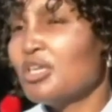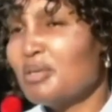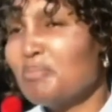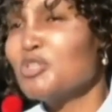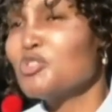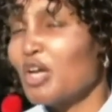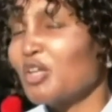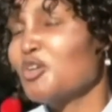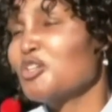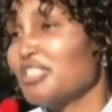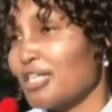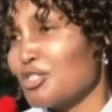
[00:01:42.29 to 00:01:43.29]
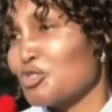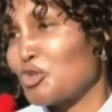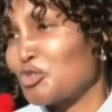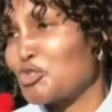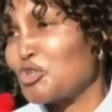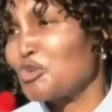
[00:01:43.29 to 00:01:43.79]
Imbizo are not just
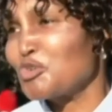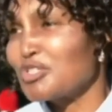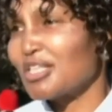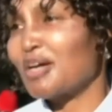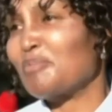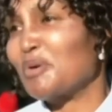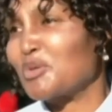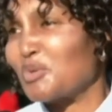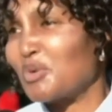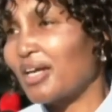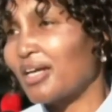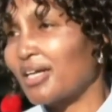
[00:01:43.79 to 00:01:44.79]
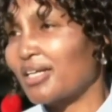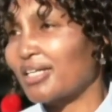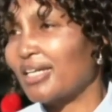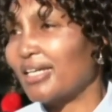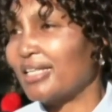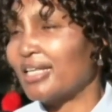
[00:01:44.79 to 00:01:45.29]
talk shows. They're about work
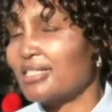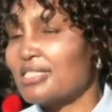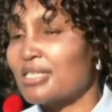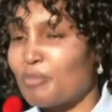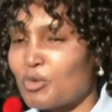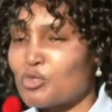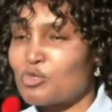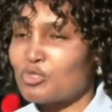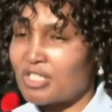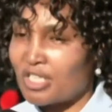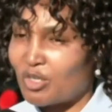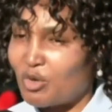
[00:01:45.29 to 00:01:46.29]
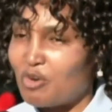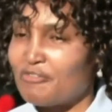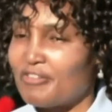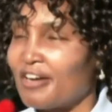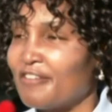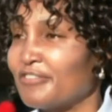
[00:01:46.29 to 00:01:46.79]
that's supposed to take
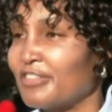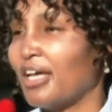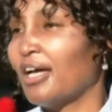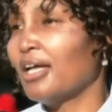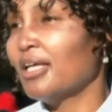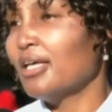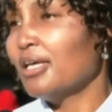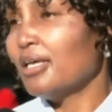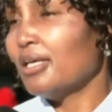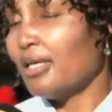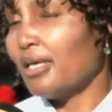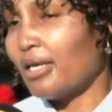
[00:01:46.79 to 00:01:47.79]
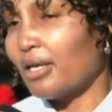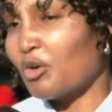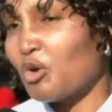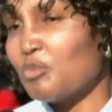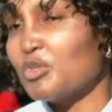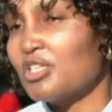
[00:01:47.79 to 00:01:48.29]
off after
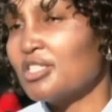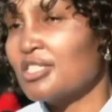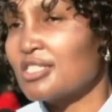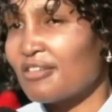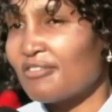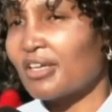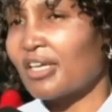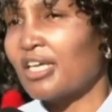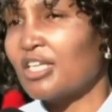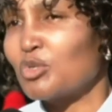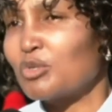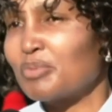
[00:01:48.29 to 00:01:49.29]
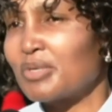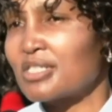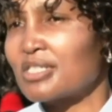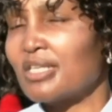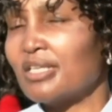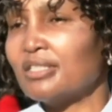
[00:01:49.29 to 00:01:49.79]
communities have engaged with
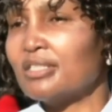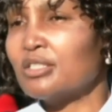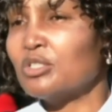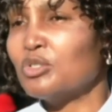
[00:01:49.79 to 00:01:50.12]
president.